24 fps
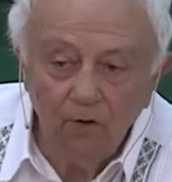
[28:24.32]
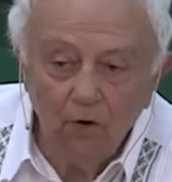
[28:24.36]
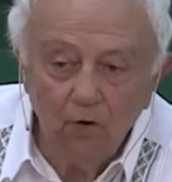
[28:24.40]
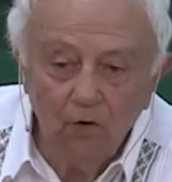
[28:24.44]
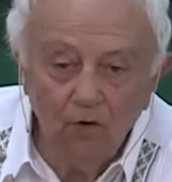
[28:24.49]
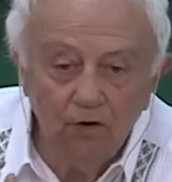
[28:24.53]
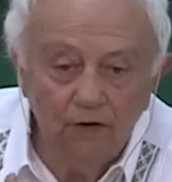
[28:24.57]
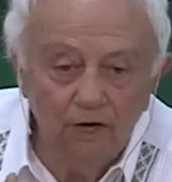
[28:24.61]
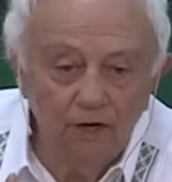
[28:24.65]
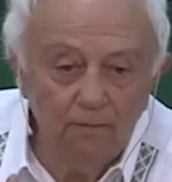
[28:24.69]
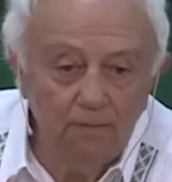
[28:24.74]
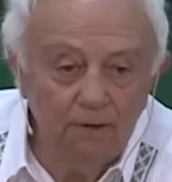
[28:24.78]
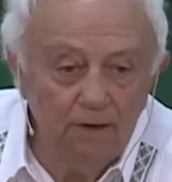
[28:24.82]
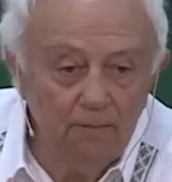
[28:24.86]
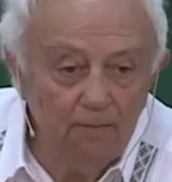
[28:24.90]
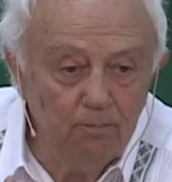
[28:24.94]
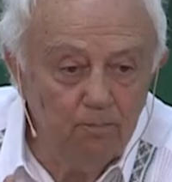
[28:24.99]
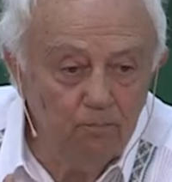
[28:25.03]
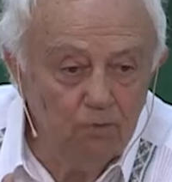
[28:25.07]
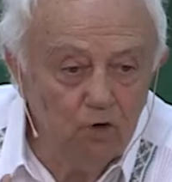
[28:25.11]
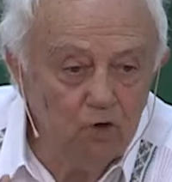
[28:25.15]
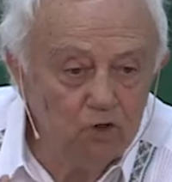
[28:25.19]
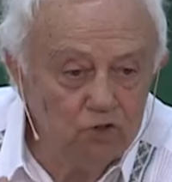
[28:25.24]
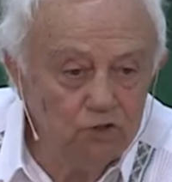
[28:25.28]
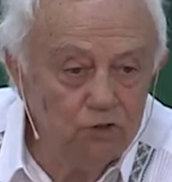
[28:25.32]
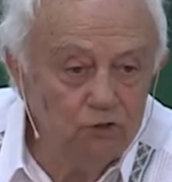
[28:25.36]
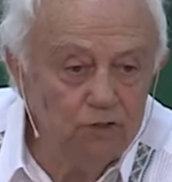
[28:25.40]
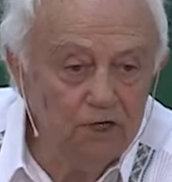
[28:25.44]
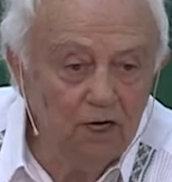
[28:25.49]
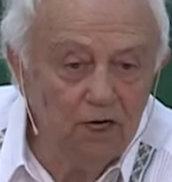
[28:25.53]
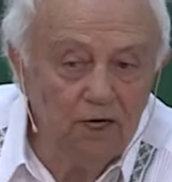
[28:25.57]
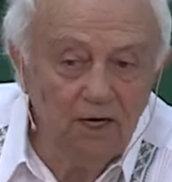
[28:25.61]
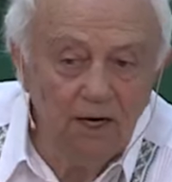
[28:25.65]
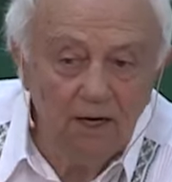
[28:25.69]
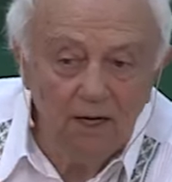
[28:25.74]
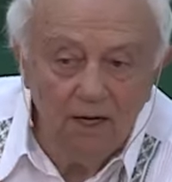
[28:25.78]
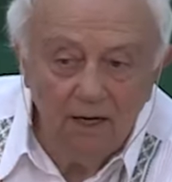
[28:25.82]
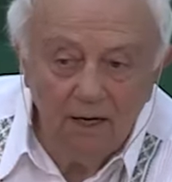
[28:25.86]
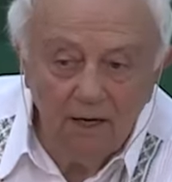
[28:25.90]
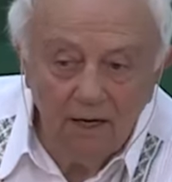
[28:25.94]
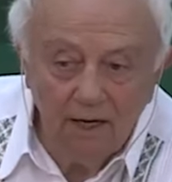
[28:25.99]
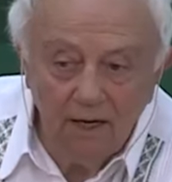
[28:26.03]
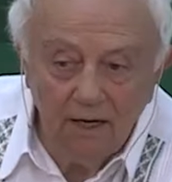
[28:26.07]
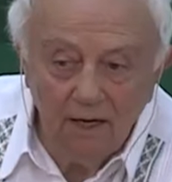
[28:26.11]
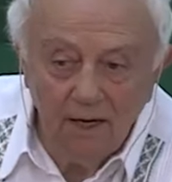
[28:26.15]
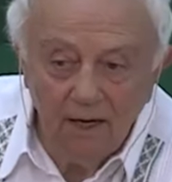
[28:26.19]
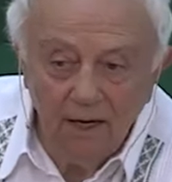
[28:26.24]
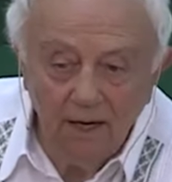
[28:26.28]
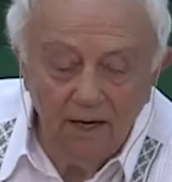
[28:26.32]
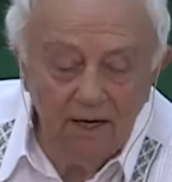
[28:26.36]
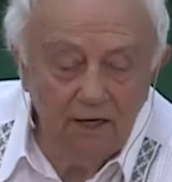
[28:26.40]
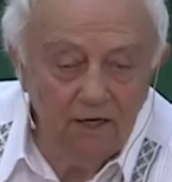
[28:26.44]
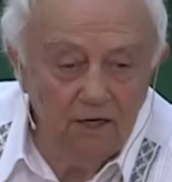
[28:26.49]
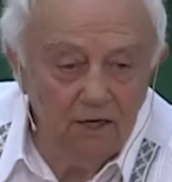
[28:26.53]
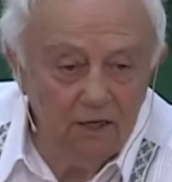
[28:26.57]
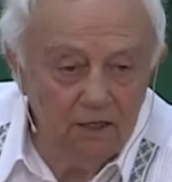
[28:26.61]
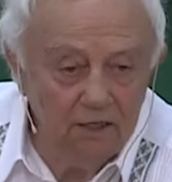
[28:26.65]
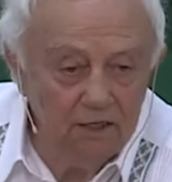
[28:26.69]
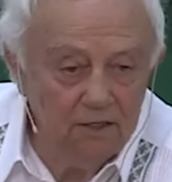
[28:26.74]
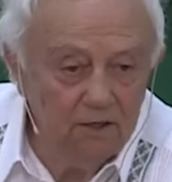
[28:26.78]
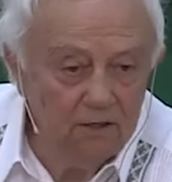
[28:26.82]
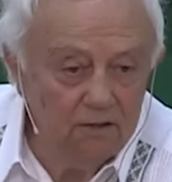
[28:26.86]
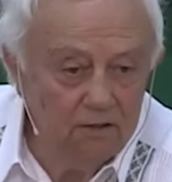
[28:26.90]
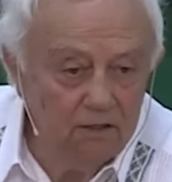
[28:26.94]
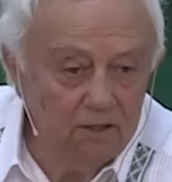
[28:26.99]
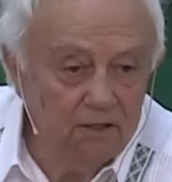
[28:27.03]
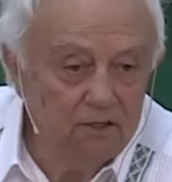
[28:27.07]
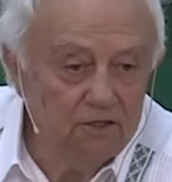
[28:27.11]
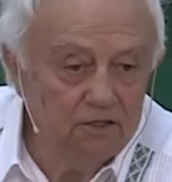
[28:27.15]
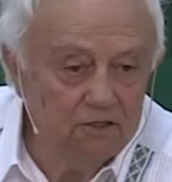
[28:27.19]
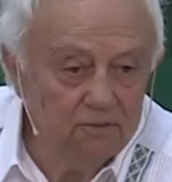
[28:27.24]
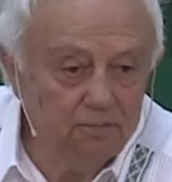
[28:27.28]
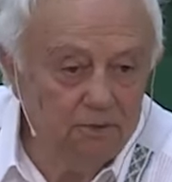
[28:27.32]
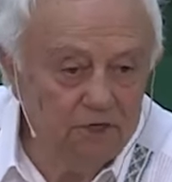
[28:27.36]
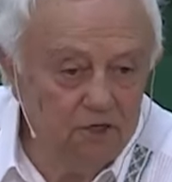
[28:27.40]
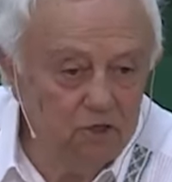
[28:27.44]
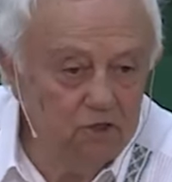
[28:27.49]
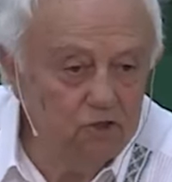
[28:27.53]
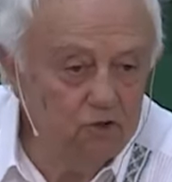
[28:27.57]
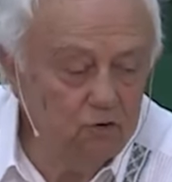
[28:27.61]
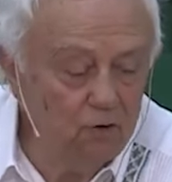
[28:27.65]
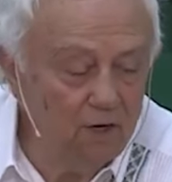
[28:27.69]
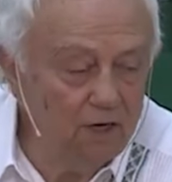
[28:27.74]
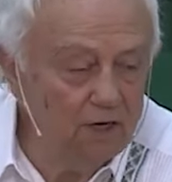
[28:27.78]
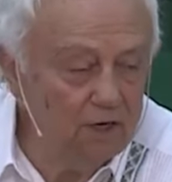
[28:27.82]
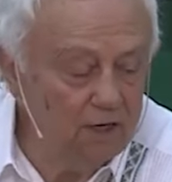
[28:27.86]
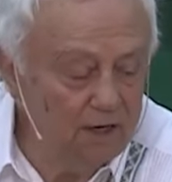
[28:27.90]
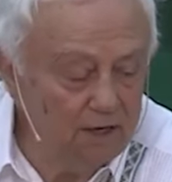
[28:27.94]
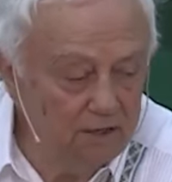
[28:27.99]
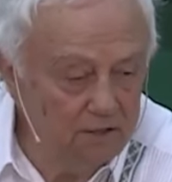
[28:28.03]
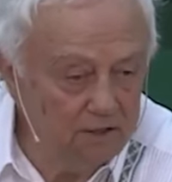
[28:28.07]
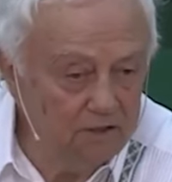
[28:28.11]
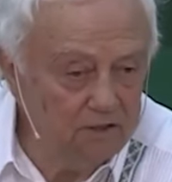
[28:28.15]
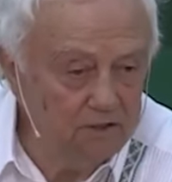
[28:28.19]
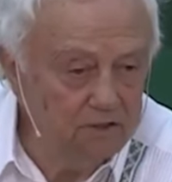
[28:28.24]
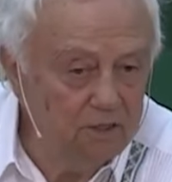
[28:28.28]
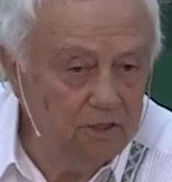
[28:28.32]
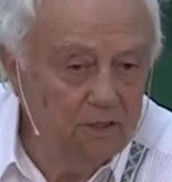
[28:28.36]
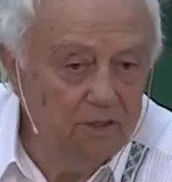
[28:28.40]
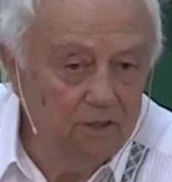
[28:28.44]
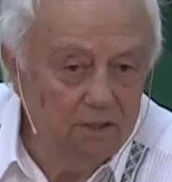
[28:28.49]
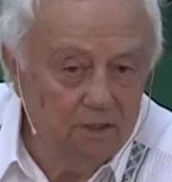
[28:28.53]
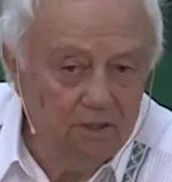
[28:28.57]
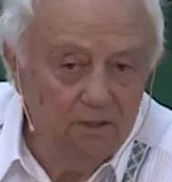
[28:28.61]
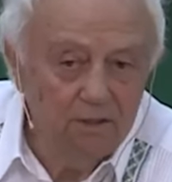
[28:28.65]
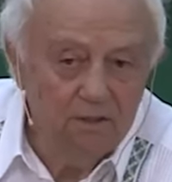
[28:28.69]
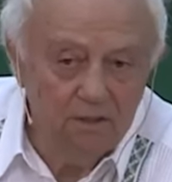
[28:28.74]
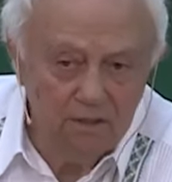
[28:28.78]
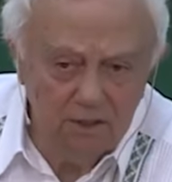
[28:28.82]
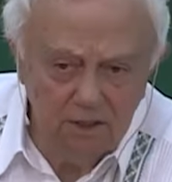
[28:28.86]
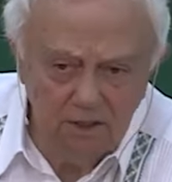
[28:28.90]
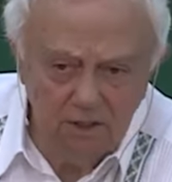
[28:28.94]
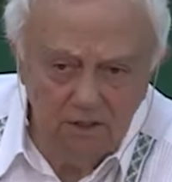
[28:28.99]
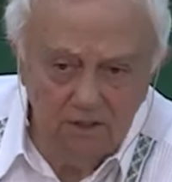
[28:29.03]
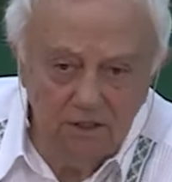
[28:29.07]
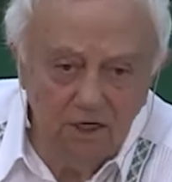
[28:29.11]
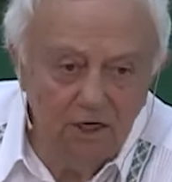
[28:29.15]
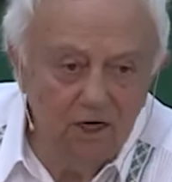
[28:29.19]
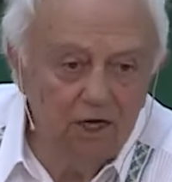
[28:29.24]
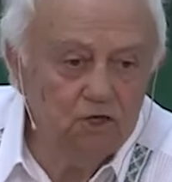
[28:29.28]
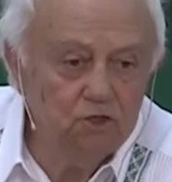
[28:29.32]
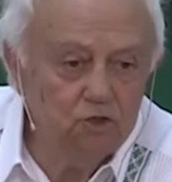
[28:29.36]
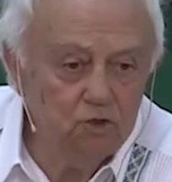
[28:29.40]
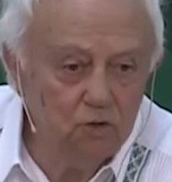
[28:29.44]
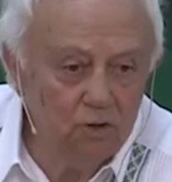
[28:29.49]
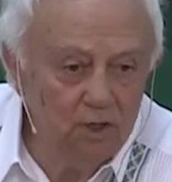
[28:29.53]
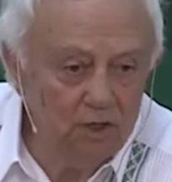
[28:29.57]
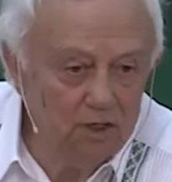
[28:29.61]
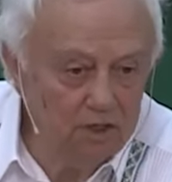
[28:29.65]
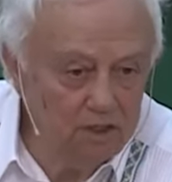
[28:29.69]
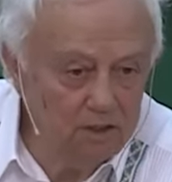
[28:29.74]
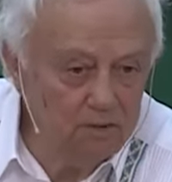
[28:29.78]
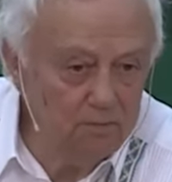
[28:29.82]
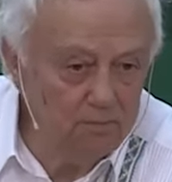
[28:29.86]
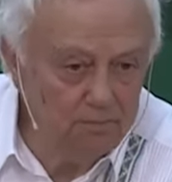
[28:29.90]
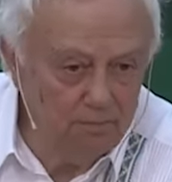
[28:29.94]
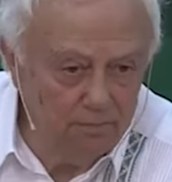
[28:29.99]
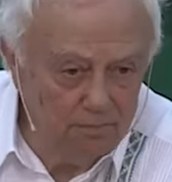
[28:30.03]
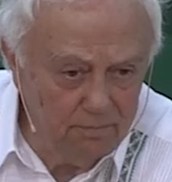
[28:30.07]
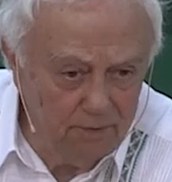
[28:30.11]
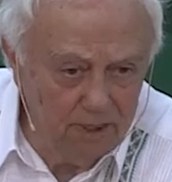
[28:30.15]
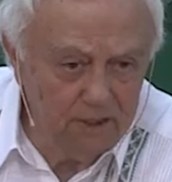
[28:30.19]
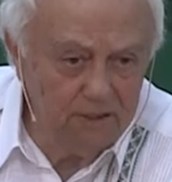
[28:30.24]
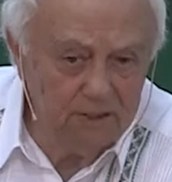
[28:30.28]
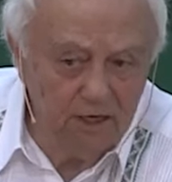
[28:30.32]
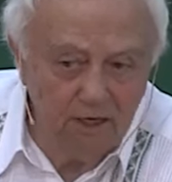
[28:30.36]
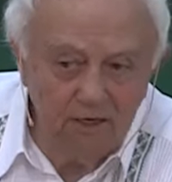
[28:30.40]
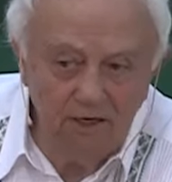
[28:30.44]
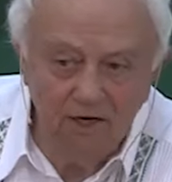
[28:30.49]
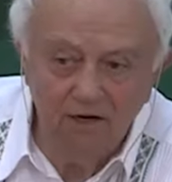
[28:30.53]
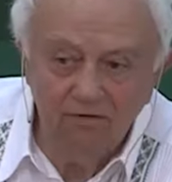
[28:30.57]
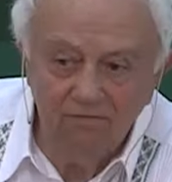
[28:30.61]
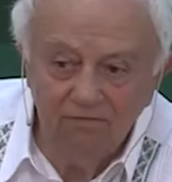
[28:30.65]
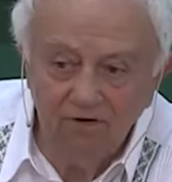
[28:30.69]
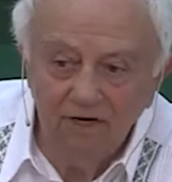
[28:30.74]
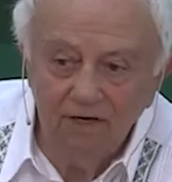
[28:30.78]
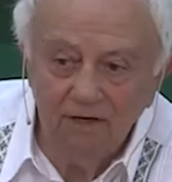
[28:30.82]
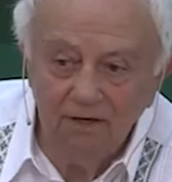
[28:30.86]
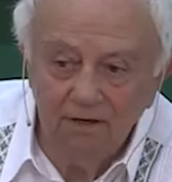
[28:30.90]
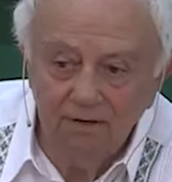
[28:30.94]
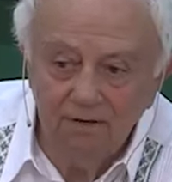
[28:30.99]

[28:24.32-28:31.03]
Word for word: on an emotional and an spiritual and intellectual and mental level.